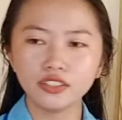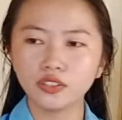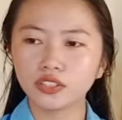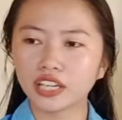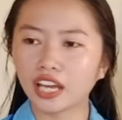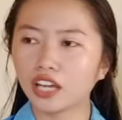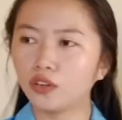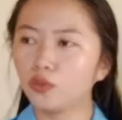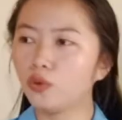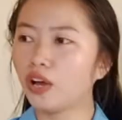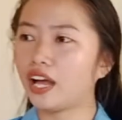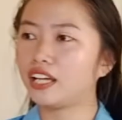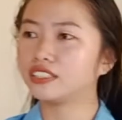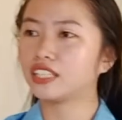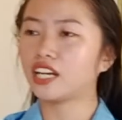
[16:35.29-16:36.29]
Okay, who
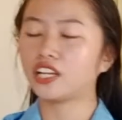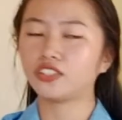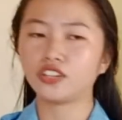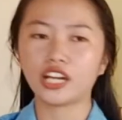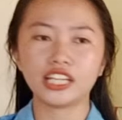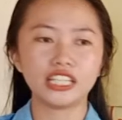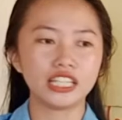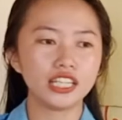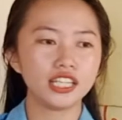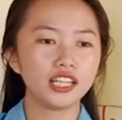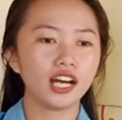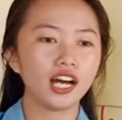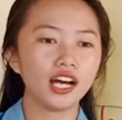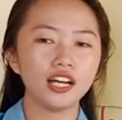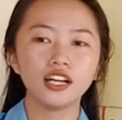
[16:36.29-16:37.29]
has another
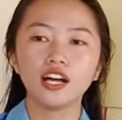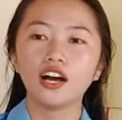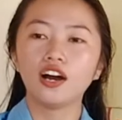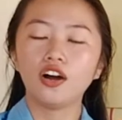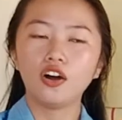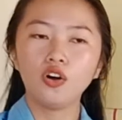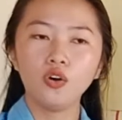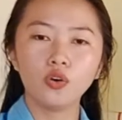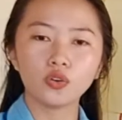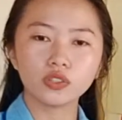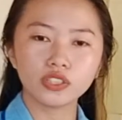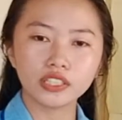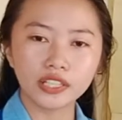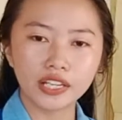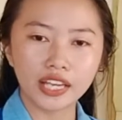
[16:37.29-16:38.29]
idea?
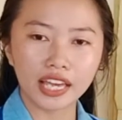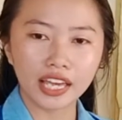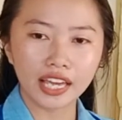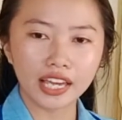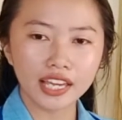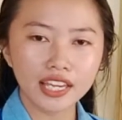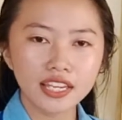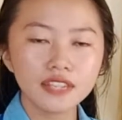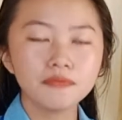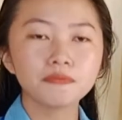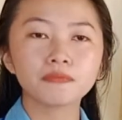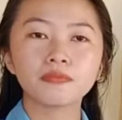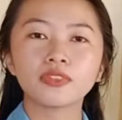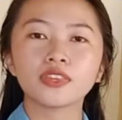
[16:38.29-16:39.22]
Okay,